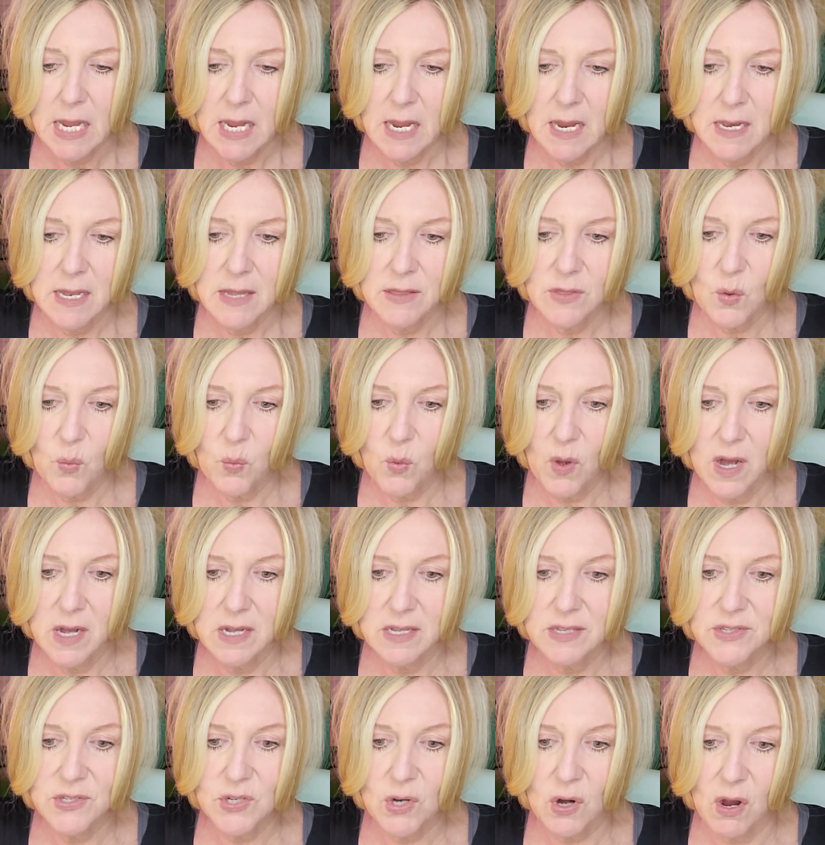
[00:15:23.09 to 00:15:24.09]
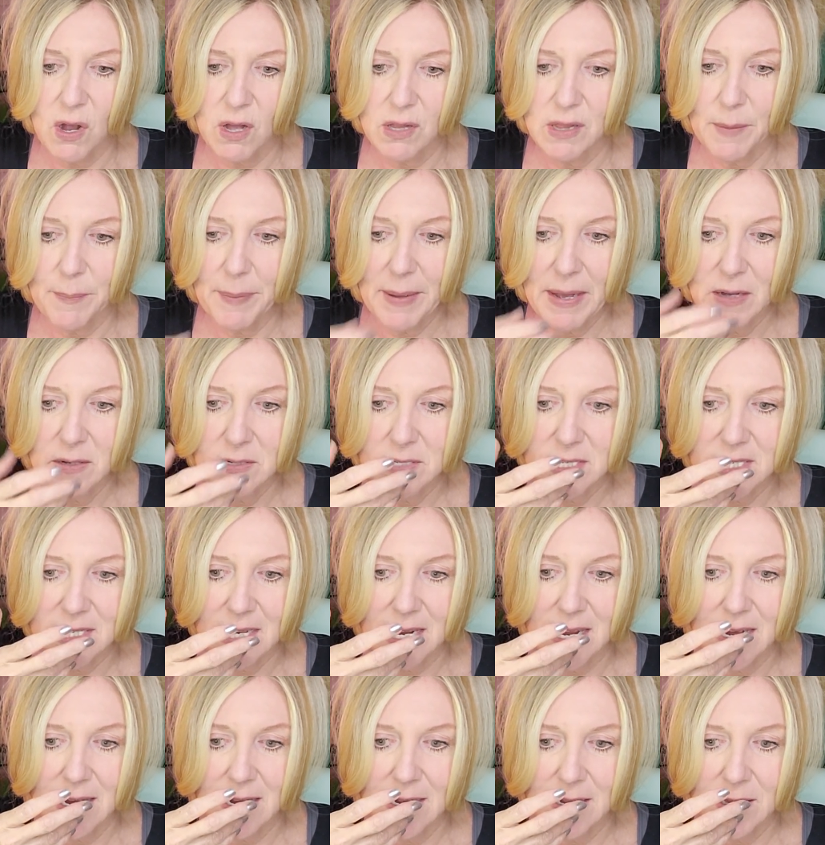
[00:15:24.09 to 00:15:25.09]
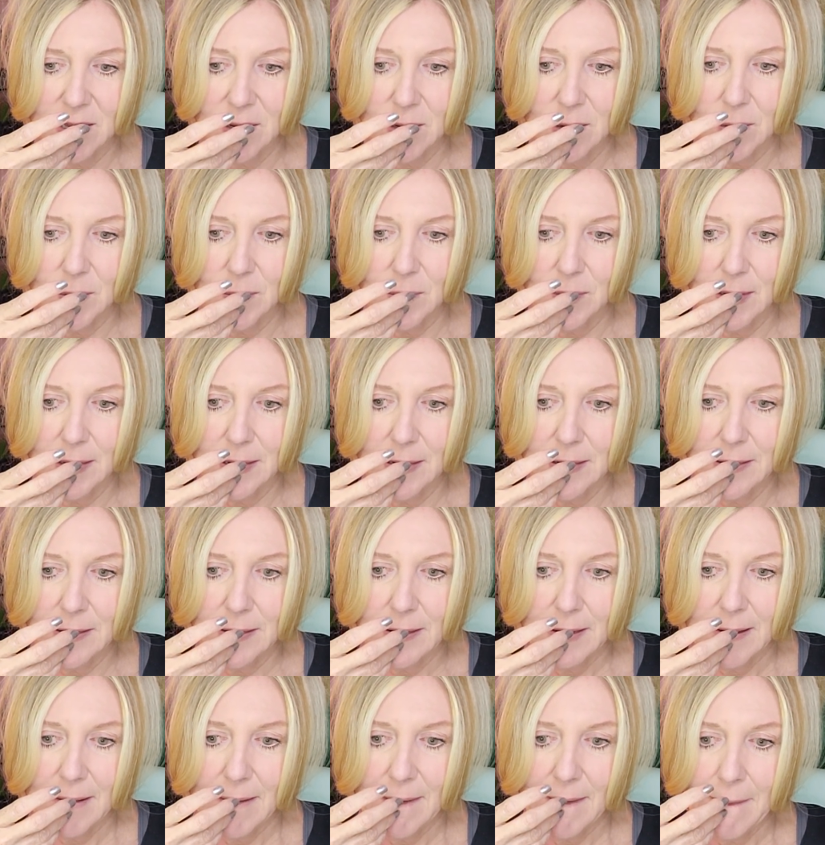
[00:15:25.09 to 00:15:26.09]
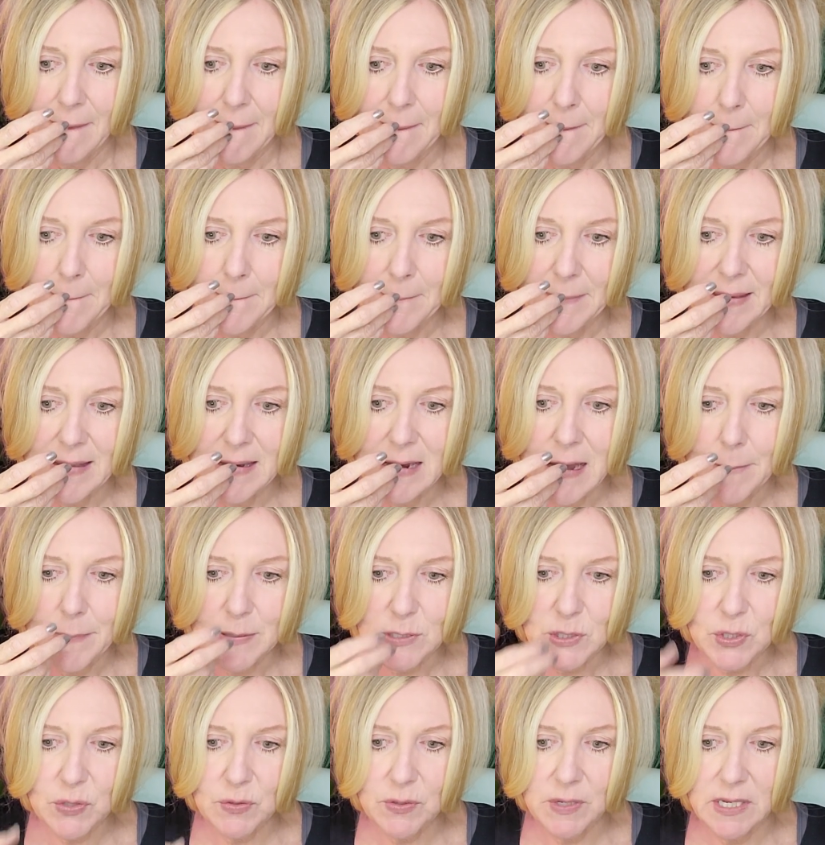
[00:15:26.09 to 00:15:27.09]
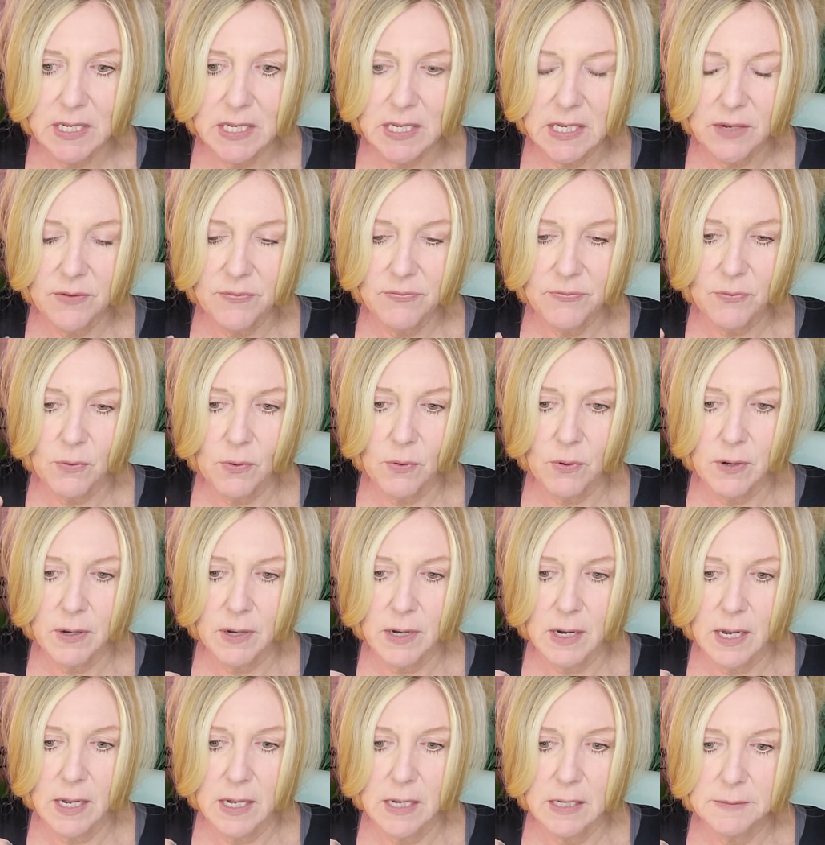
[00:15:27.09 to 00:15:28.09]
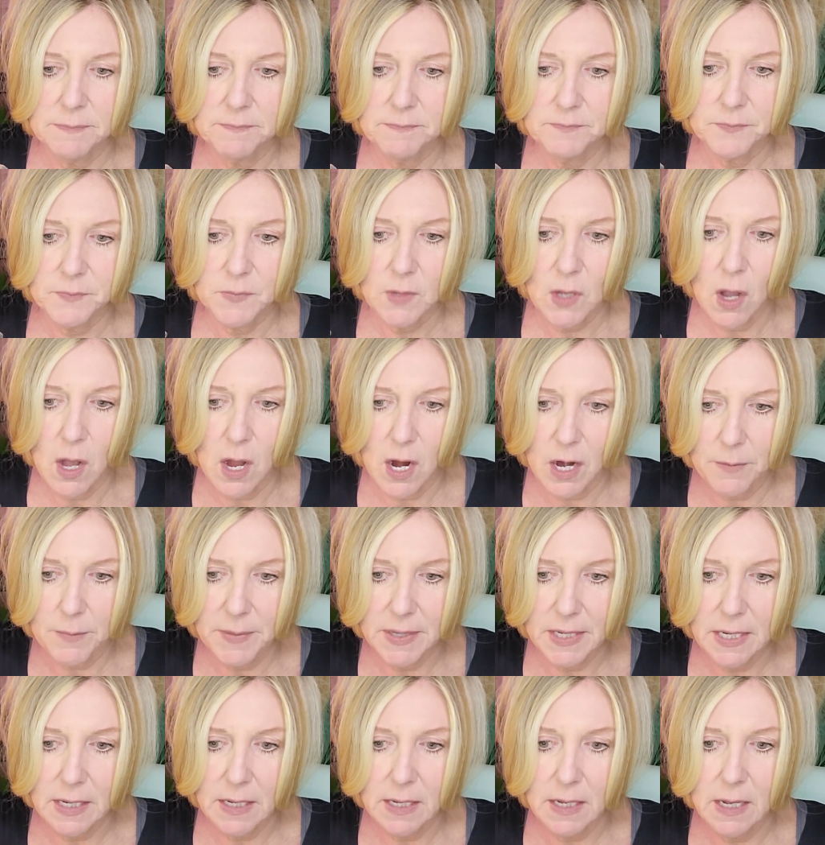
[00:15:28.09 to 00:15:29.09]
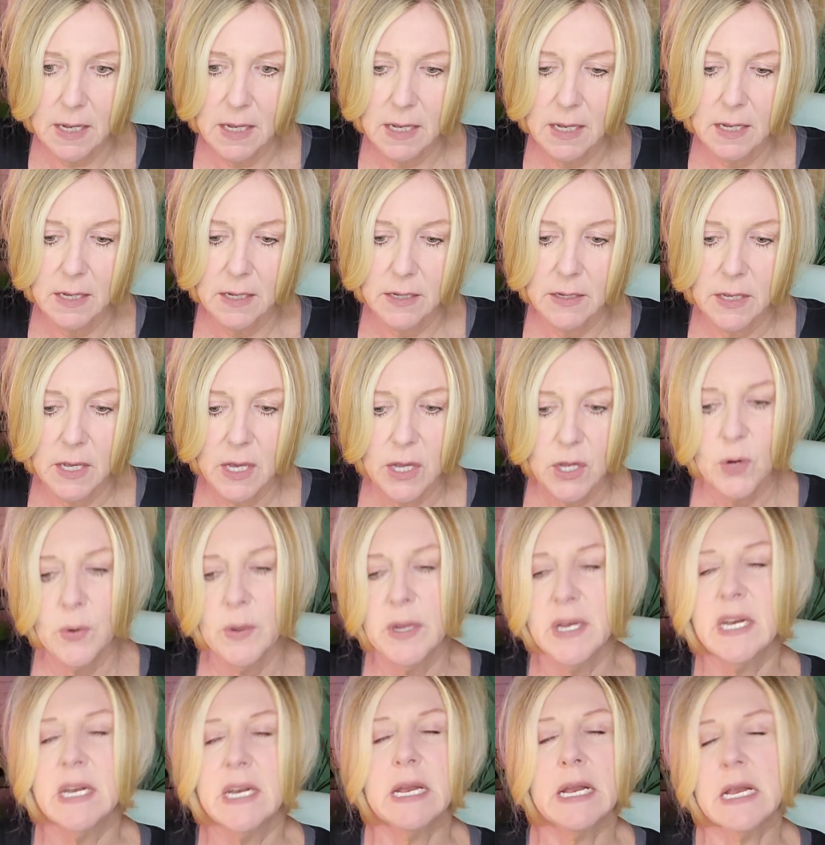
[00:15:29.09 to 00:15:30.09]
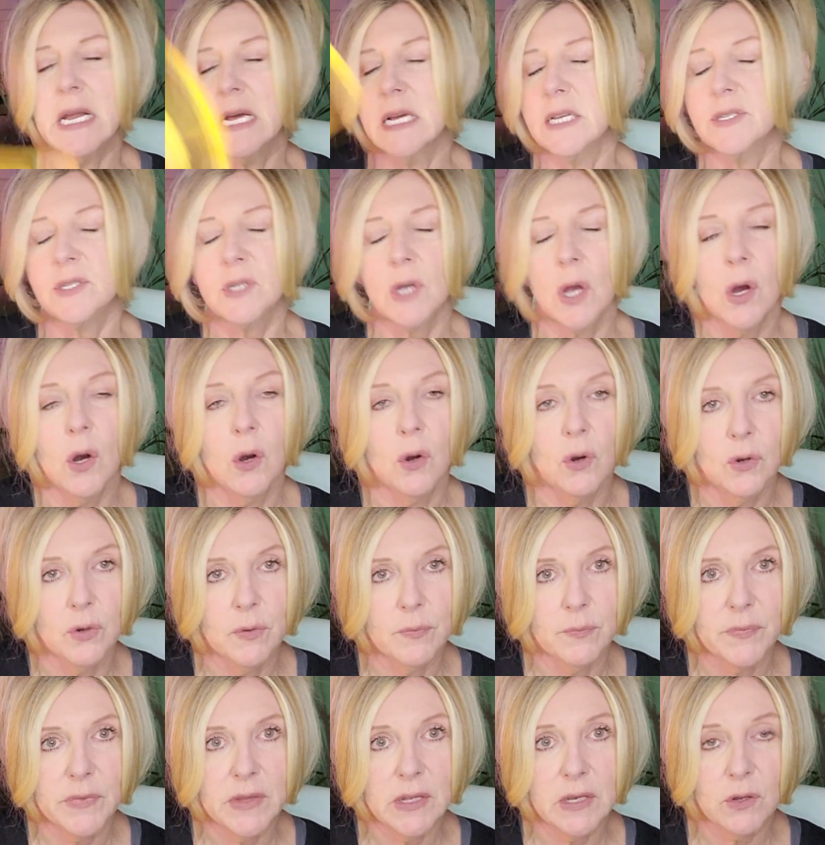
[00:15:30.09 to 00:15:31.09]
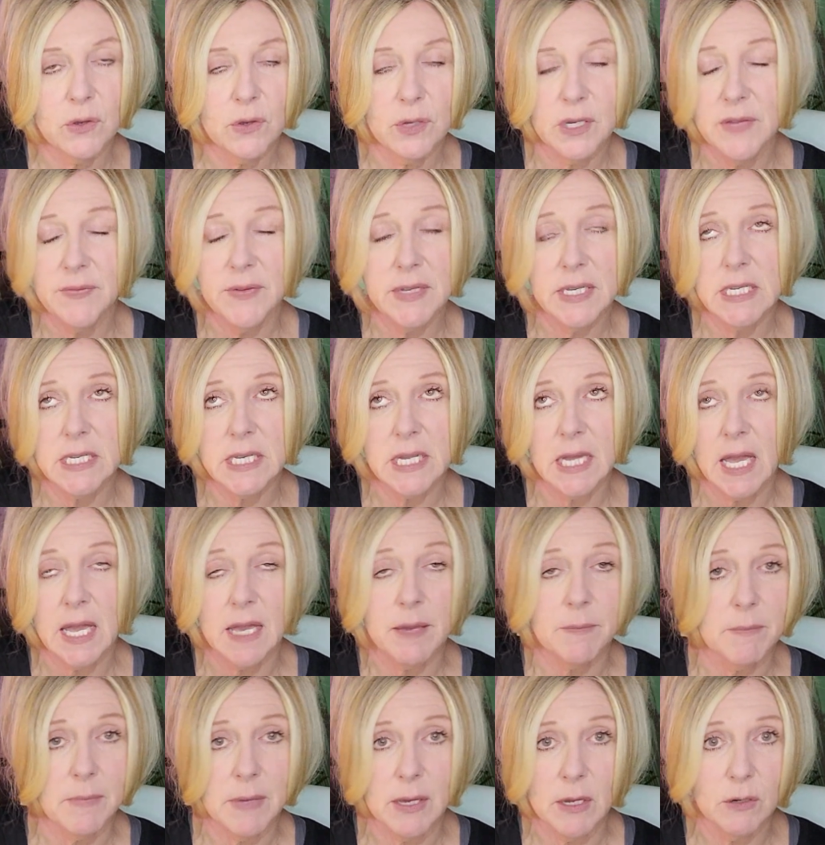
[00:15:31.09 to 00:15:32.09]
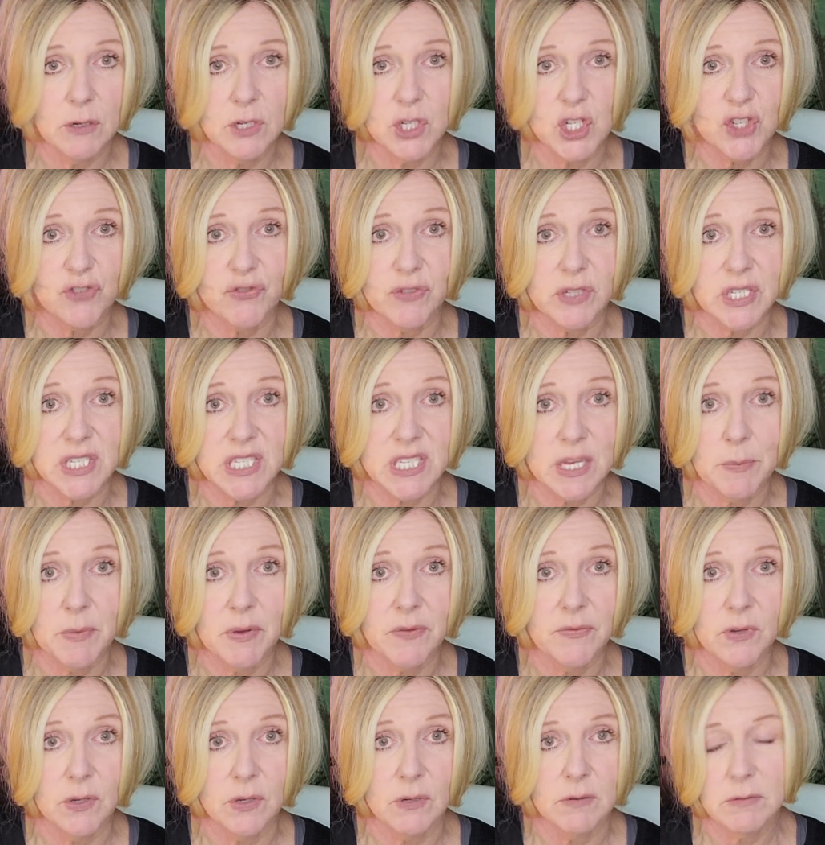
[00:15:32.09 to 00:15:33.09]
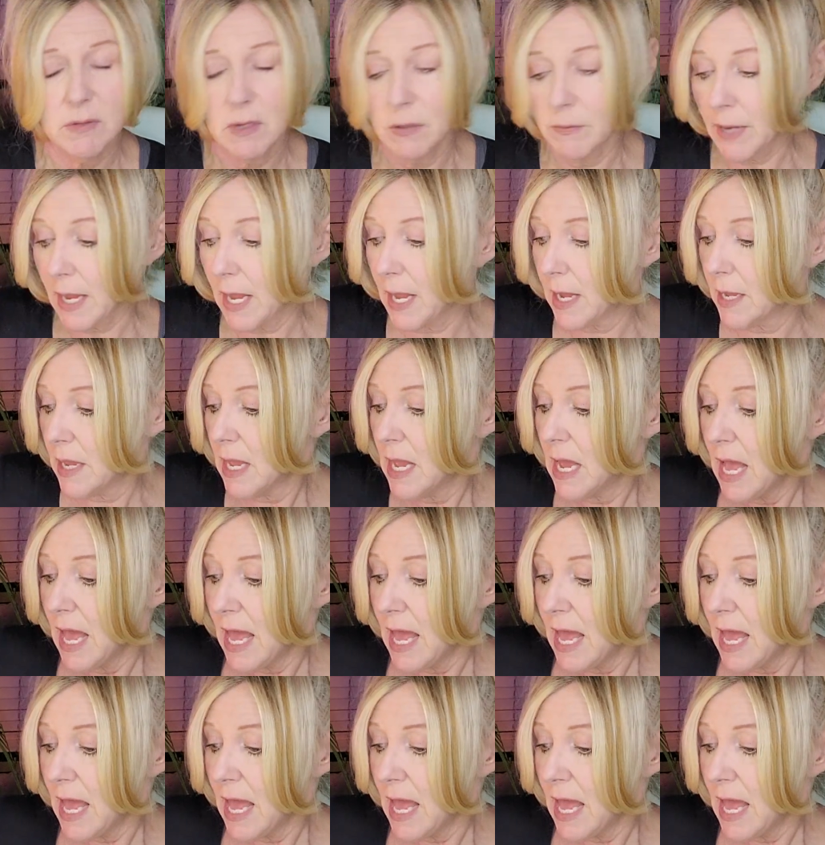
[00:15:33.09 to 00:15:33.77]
And the Wands are all about, uh, you know, uh, Uh, an opportunity for um, harmony, uh, creating a nice home. It could even indicate marriage for some of you, okay?